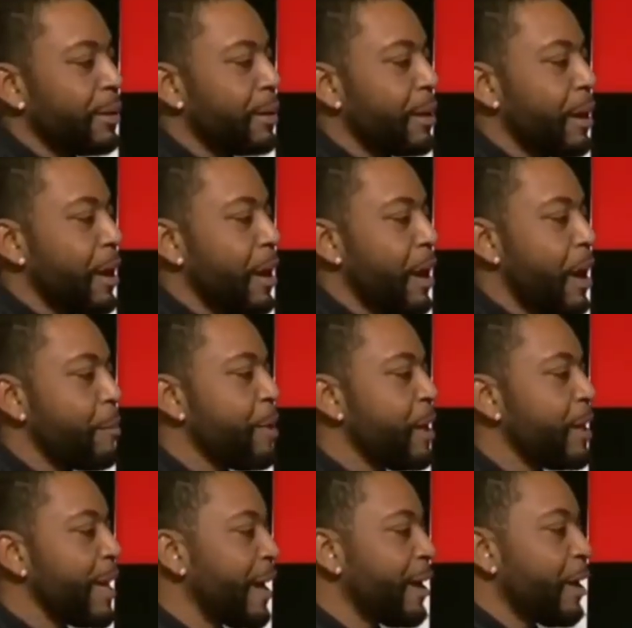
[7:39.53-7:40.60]
the, the phase there
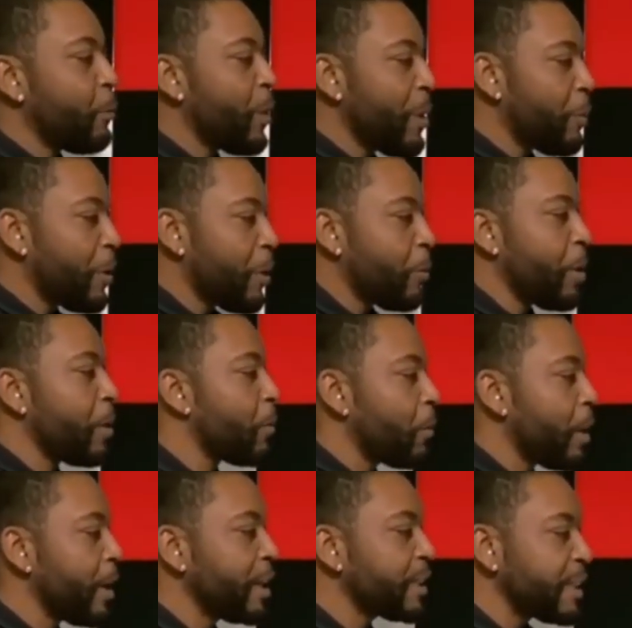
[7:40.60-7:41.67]
in his life and will
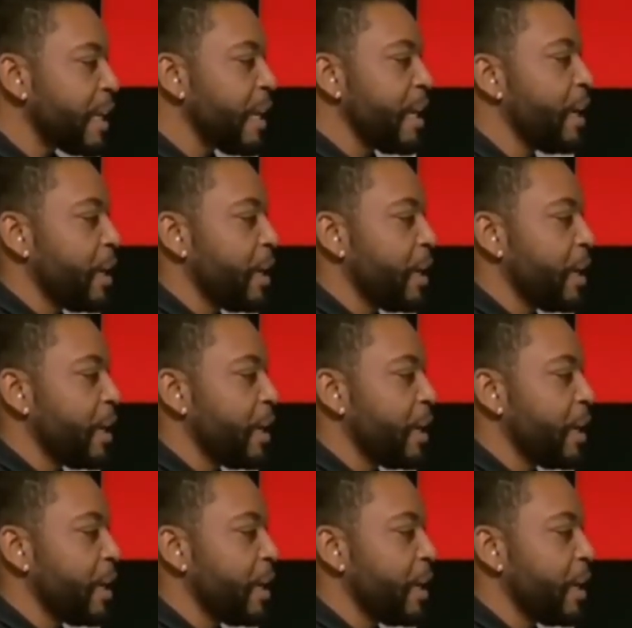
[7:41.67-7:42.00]
want to put it